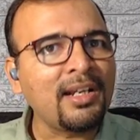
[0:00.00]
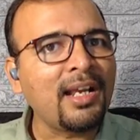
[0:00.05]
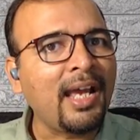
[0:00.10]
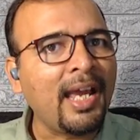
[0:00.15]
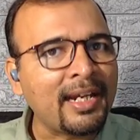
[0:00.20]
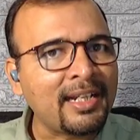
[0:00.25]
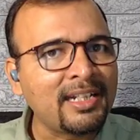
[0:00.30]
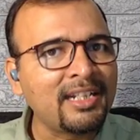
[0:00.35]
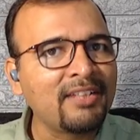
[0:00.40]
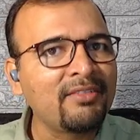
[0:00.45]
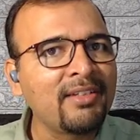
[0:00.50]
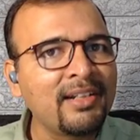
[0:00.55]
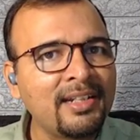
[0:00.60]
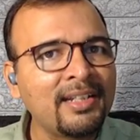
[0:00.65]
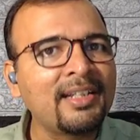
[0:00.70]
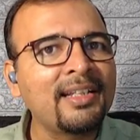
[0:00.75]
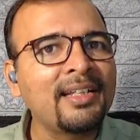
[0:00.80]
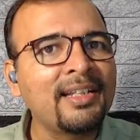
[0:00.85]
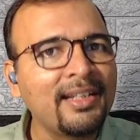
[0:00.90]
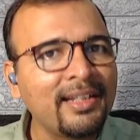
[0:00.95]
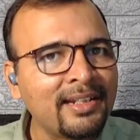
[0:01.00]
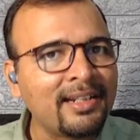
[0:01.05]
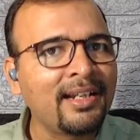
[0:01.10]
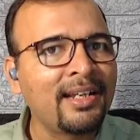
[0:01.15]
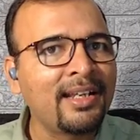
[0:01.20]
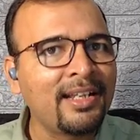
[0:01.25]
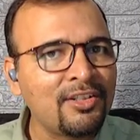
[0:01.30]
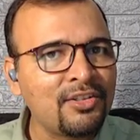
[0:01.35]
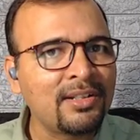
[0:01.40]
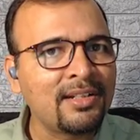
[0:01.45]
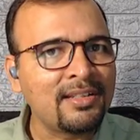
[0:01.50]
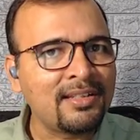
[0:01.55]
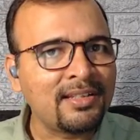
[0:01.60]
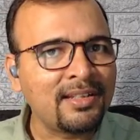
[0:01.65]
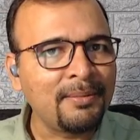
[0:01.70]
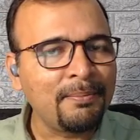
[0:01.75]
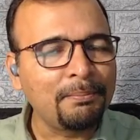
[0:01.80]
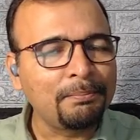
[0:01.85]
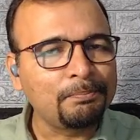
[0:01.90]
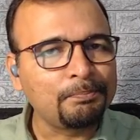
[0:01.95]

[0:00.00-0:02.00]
activity relationship